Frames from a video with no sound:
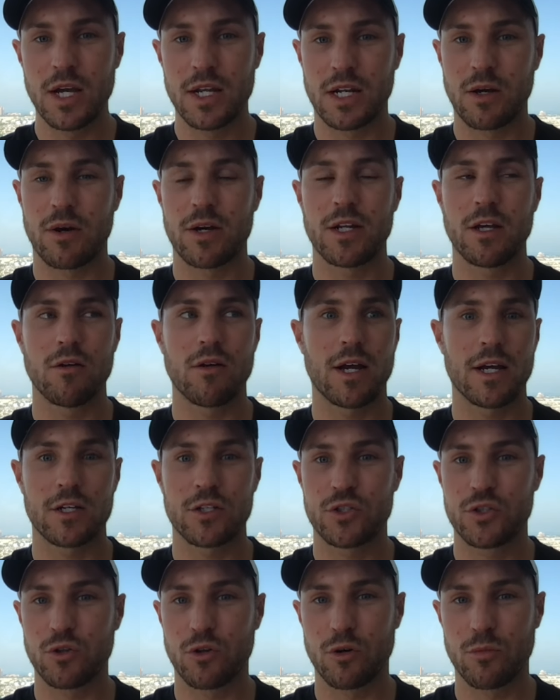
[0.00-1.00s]
Now, I know like
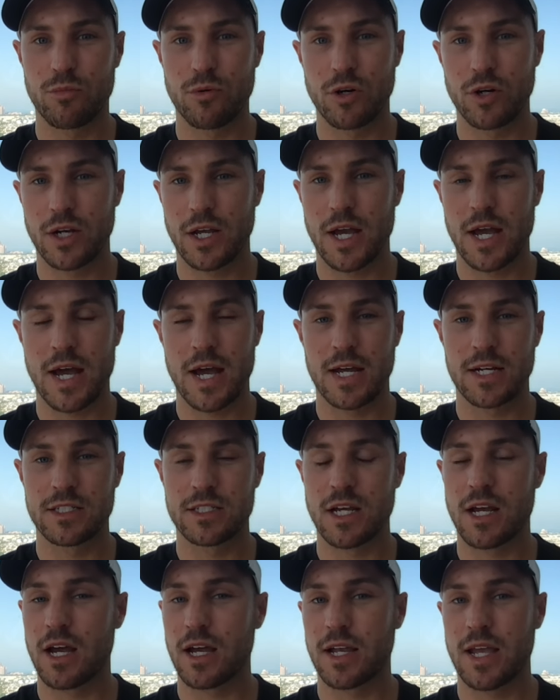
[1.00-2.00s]
Shawbrook and
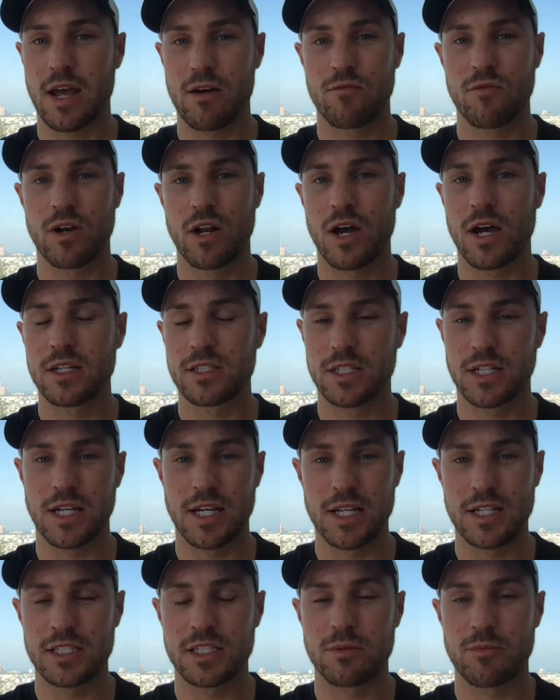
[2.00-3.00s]
Kent Reliance and
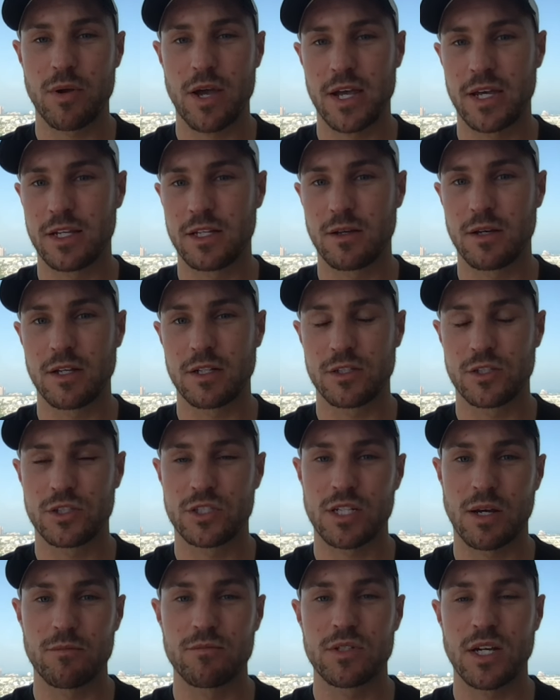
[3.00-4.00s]
Interpay
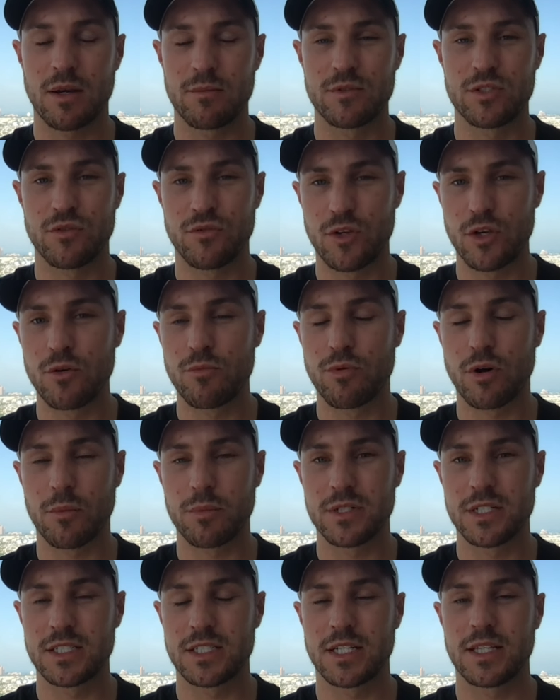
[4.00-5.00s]
sometimes view
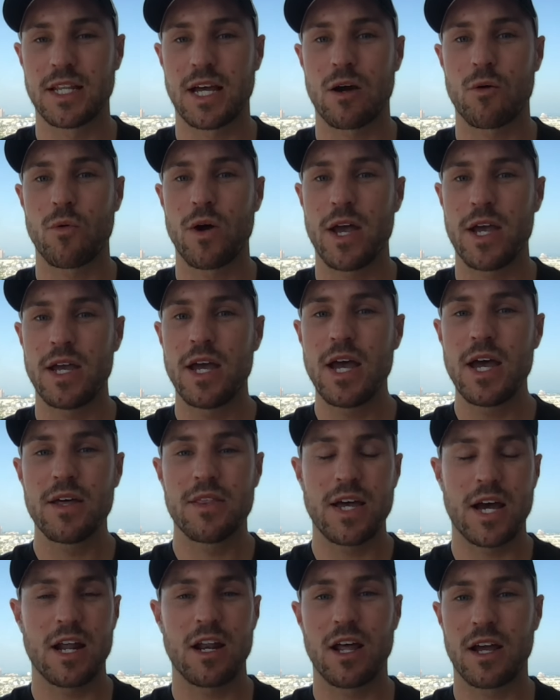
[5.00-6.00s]
properties in that way,
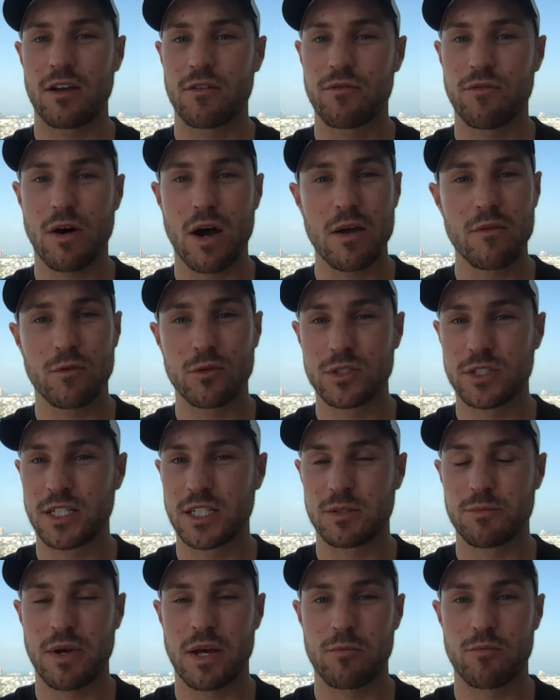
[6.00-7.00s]
that are like five or
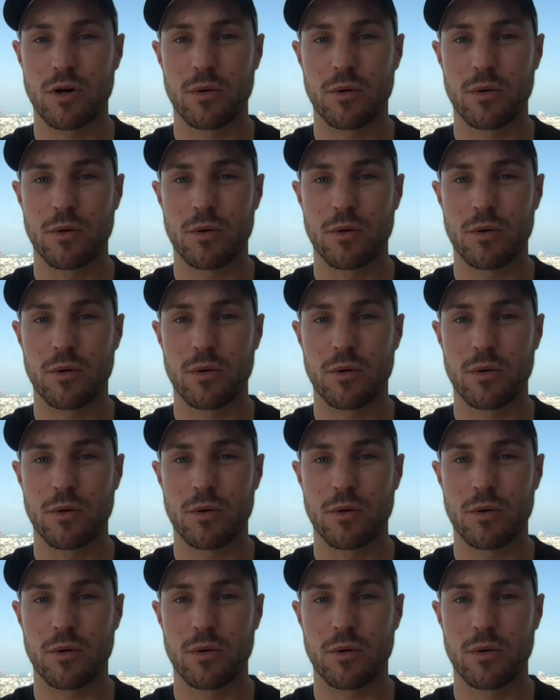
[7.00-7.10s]
six bed